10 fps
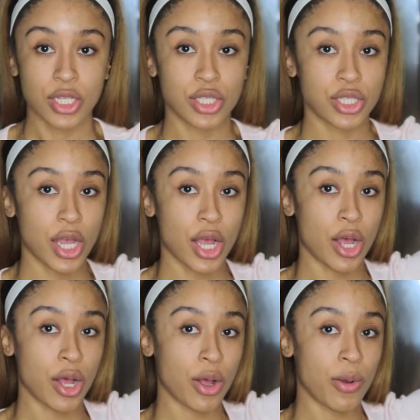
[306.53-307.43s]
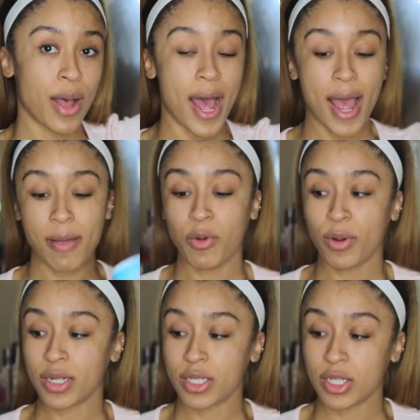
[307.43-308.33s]
So I'm
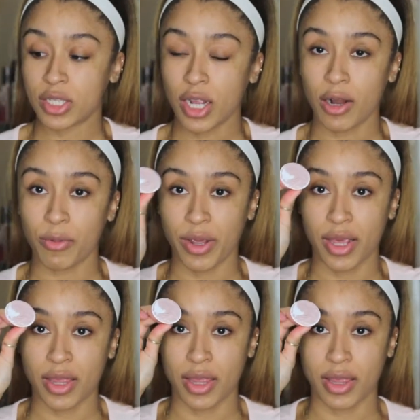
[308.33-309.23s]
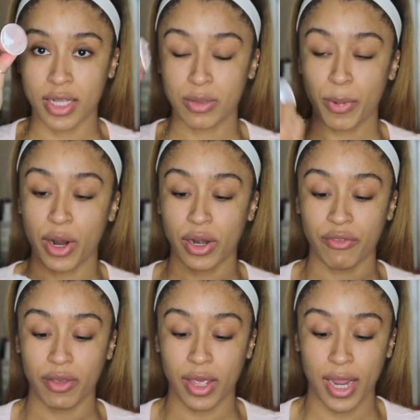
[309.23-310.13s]
going to start with this part
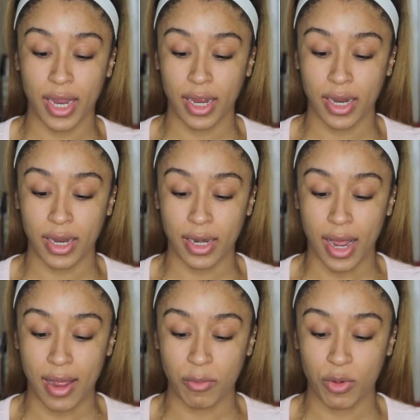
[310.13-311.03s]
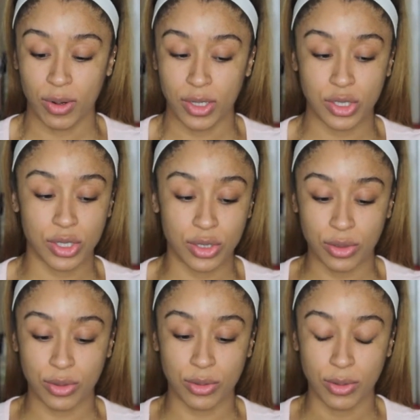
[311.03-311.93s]
of it, and I'm going
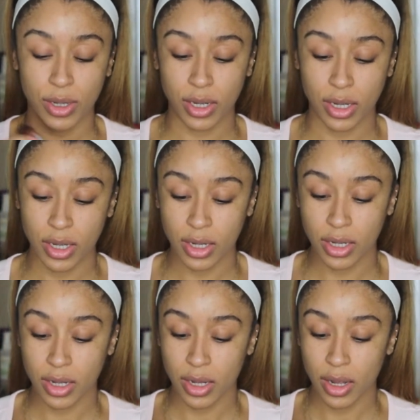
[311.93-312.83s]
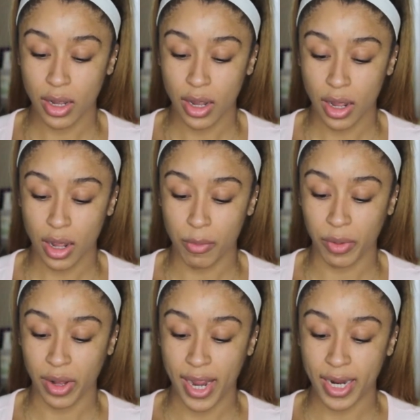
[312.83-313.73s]
to
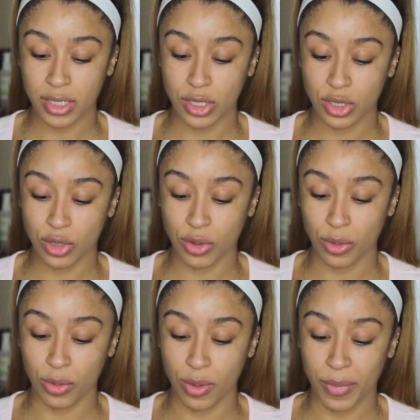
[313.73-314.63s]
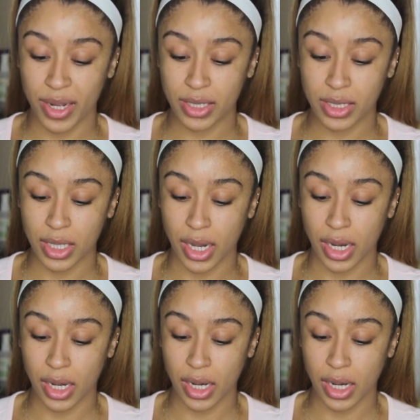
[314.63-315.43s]
apply it to my skin.